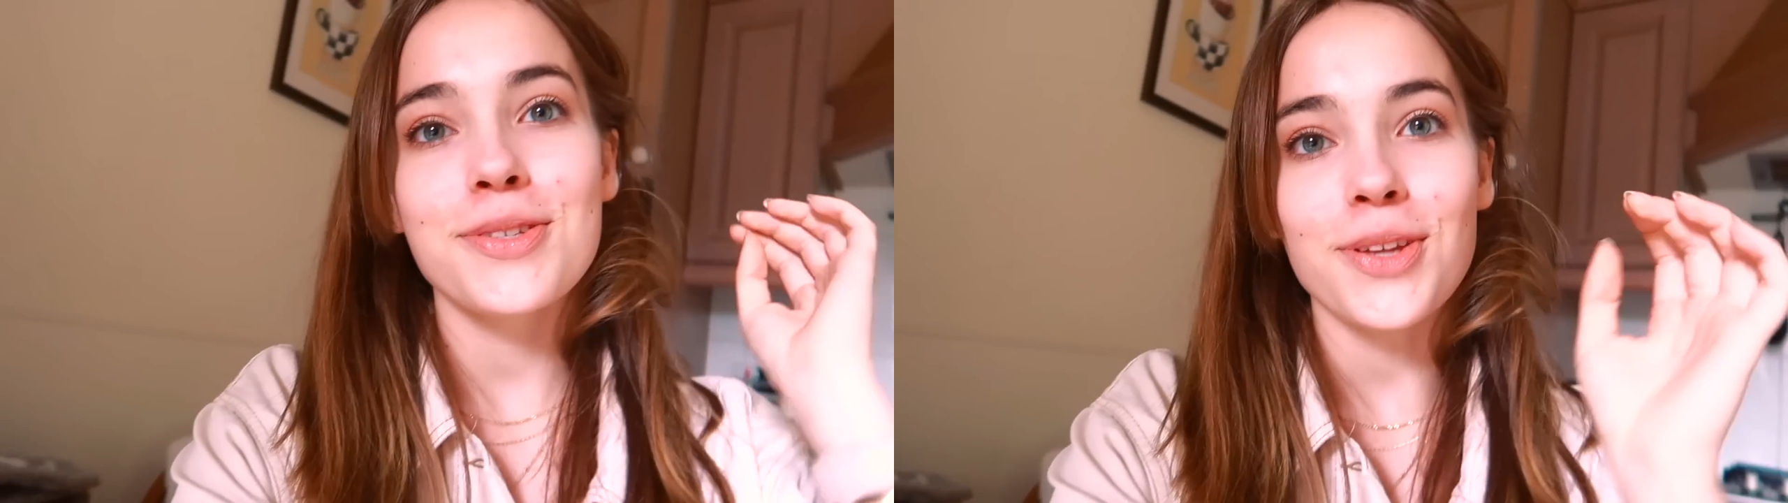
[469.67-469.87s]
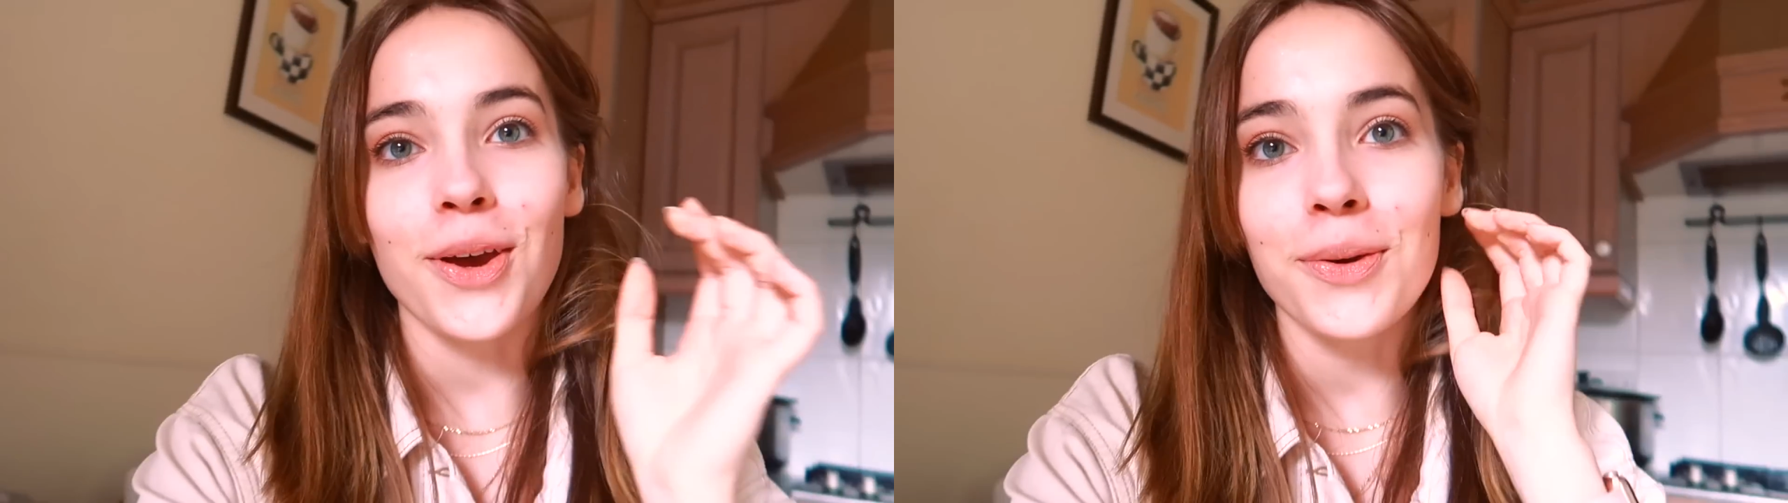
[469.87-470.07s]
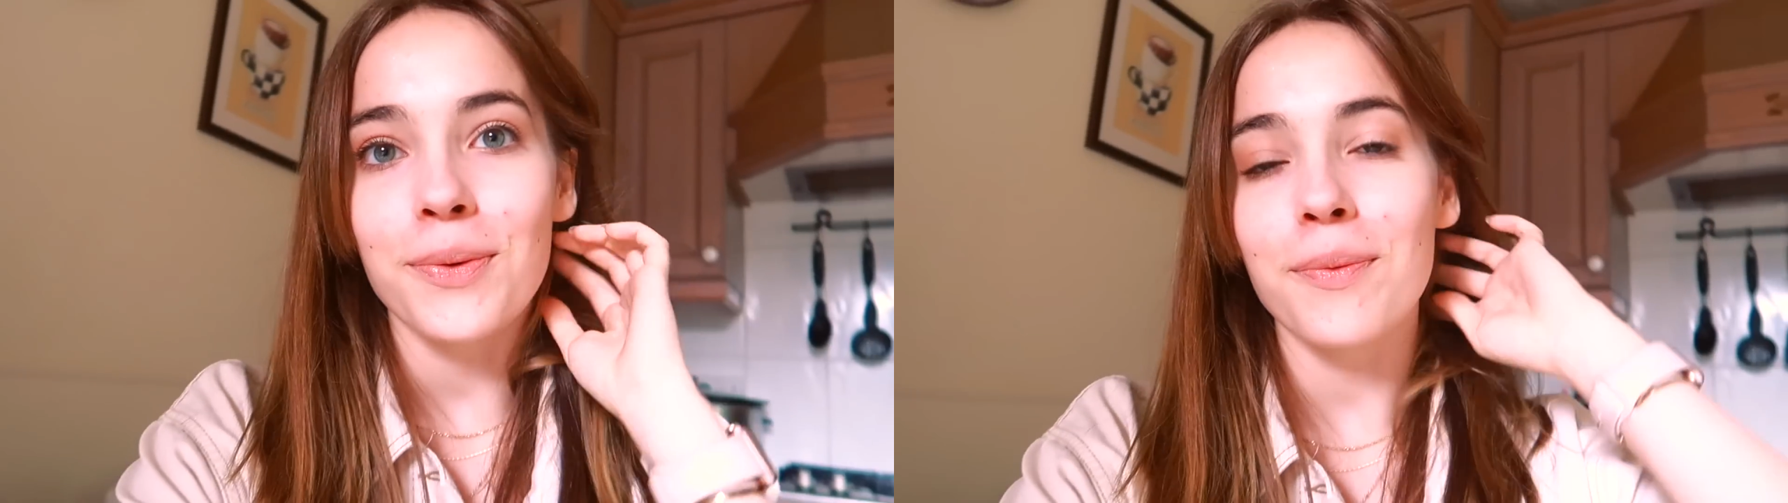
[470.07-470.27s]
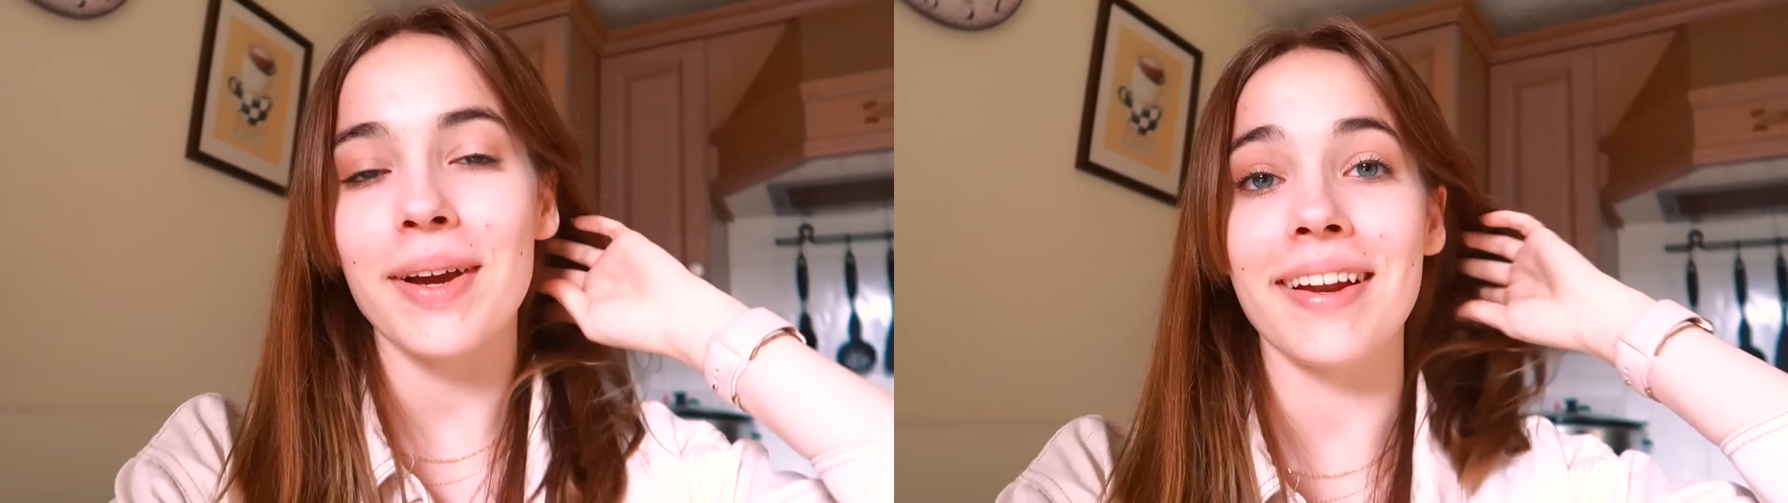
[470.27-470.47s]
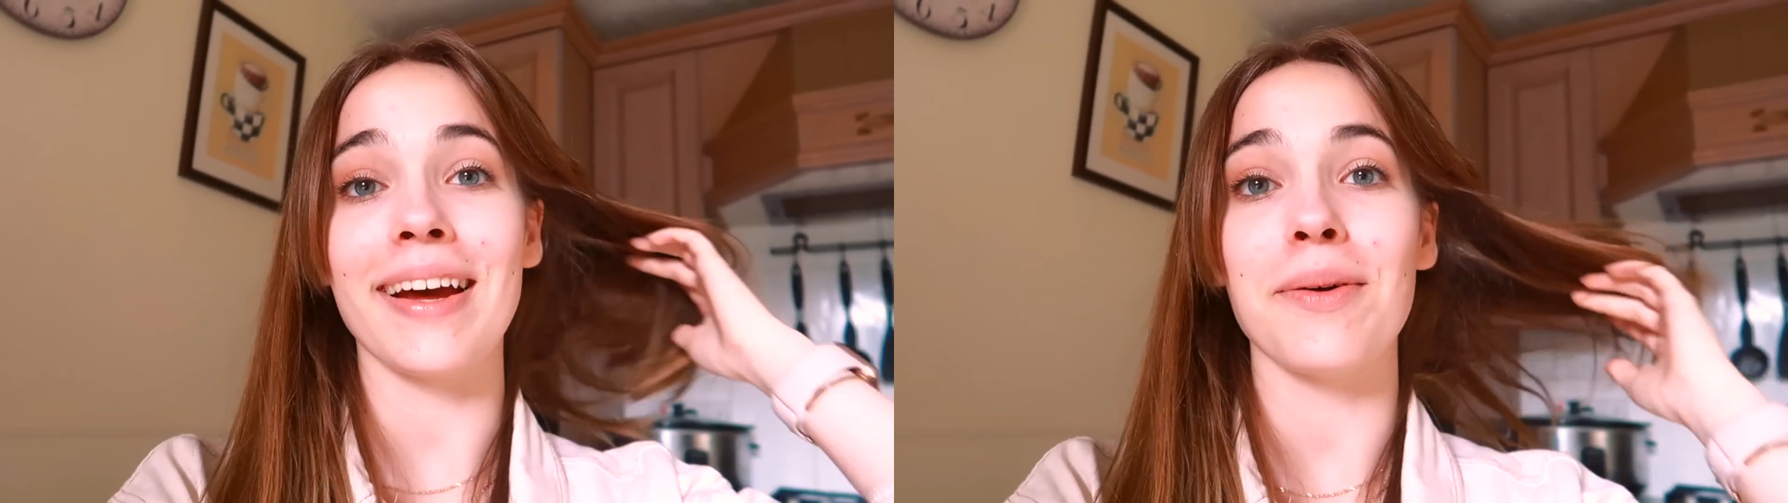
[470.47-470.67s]
so
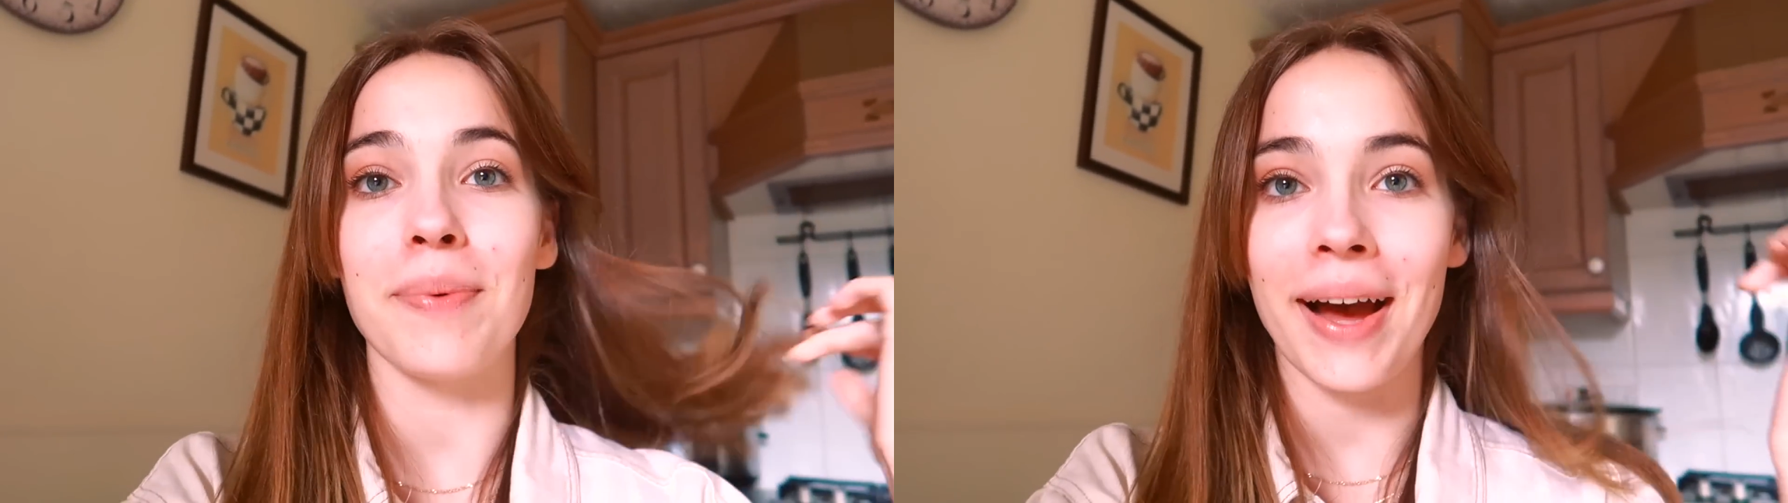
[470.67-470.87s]
we are now